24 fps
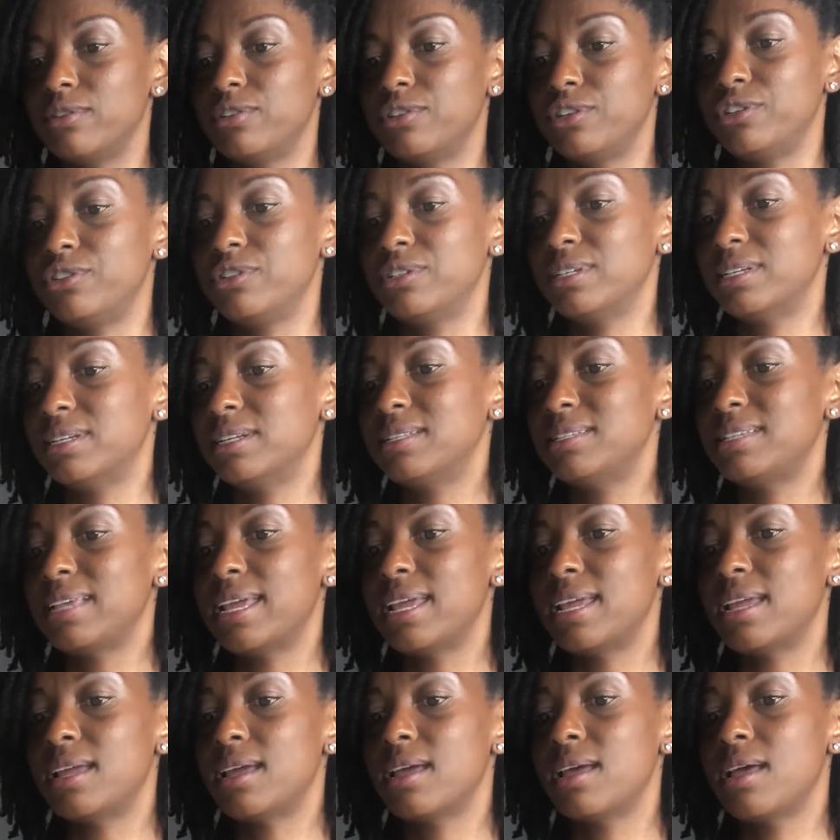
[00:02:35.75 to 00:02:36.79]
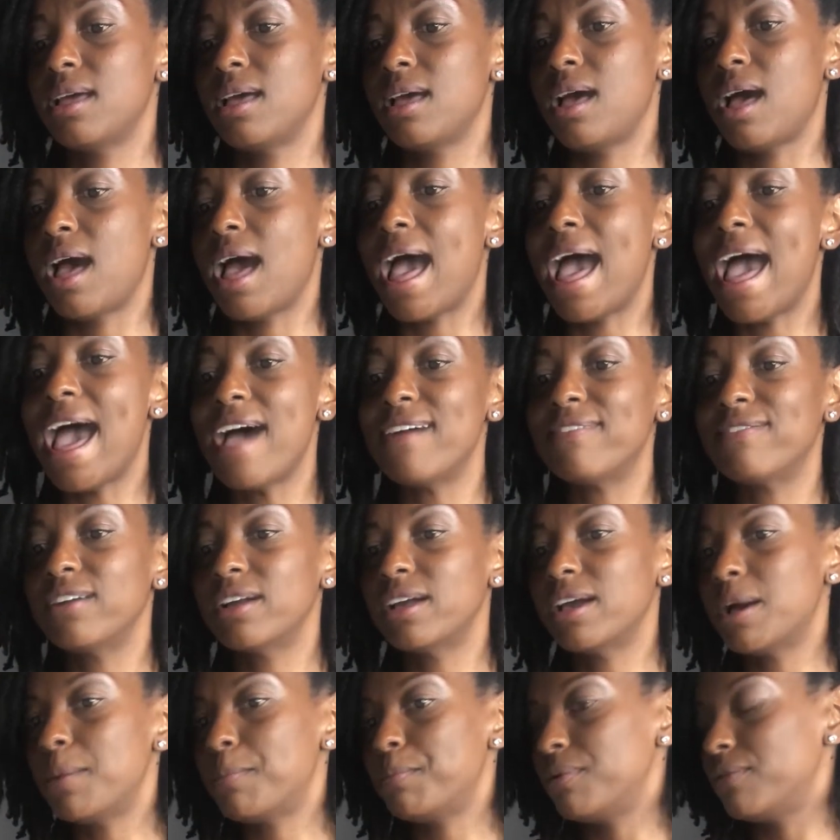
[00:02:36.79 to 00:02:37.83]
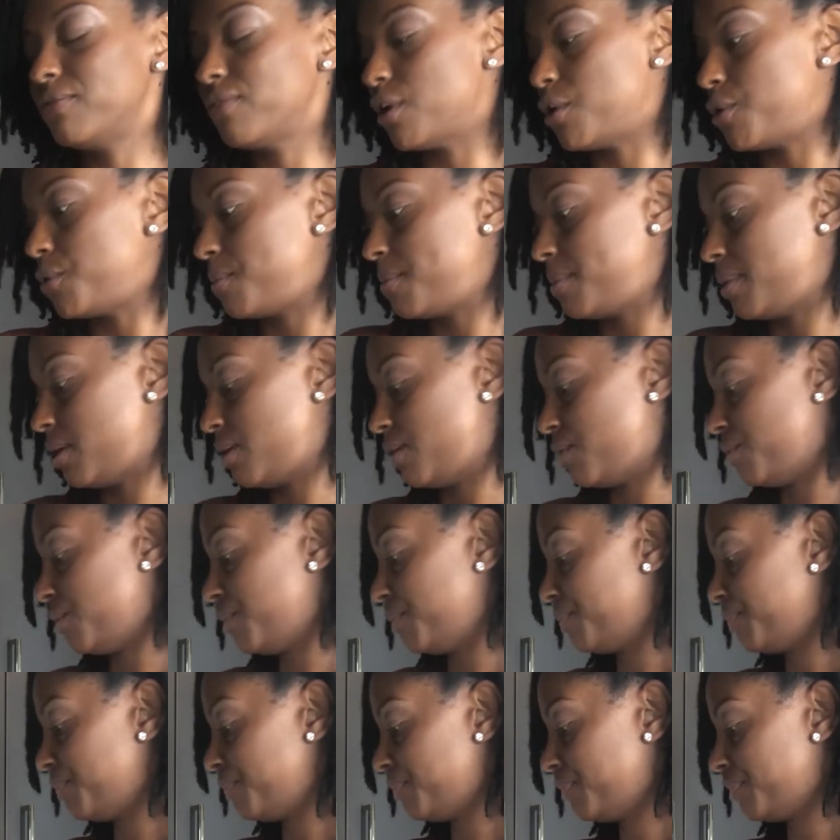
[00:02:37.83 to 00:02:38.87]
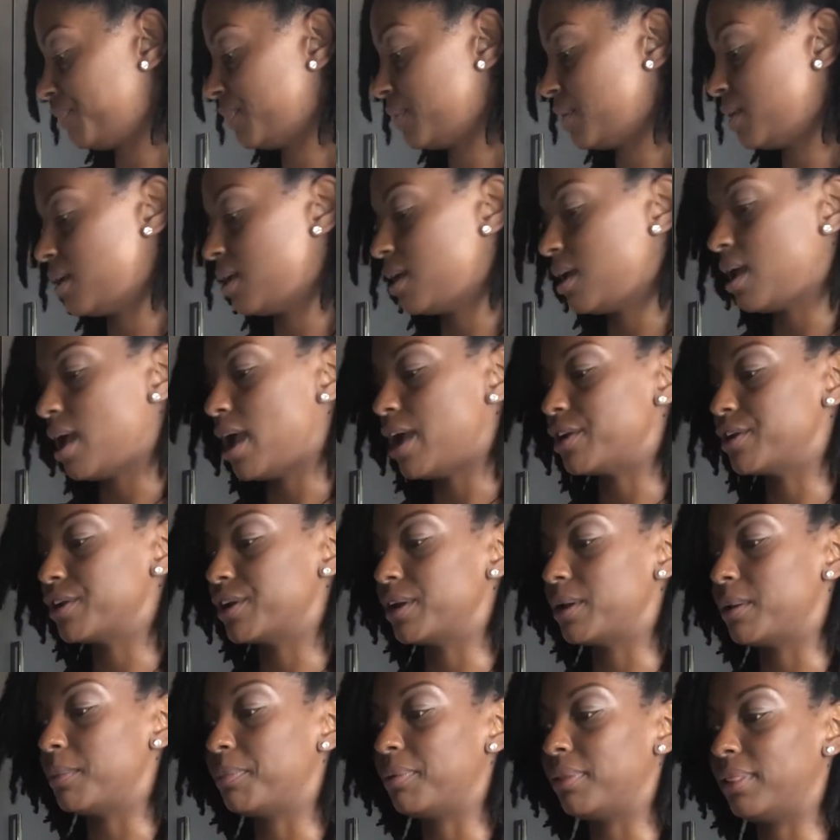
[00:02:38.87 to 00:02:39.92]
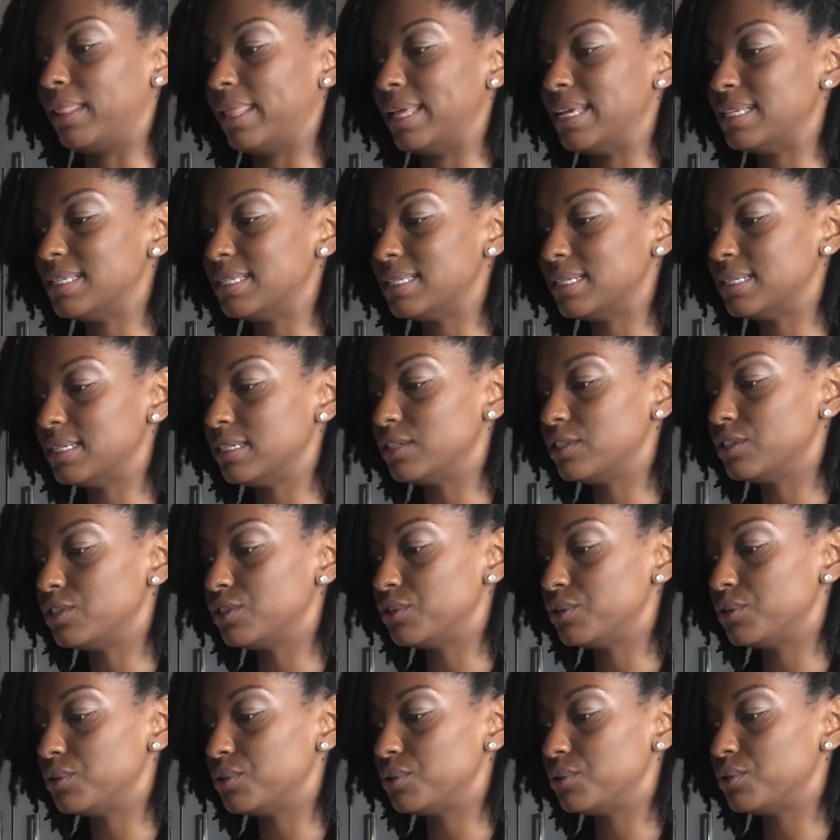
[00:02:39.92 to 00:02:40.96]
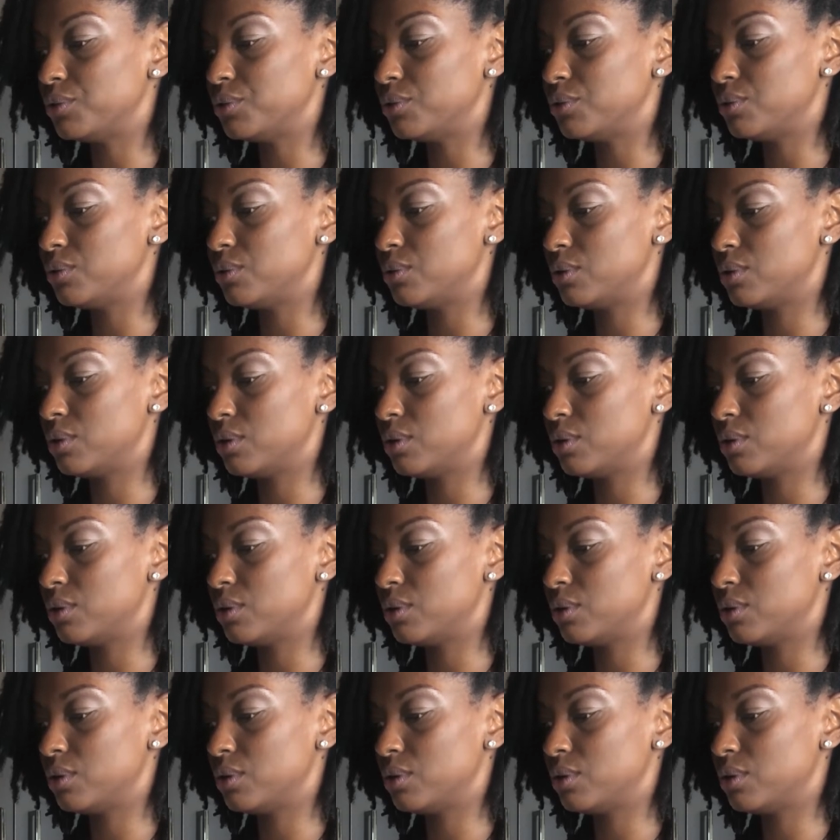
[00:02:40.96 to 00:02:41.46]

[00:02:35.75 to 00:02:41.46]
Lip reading: So you're just gonna take a half a cup of oatmeal and you're gonna place it into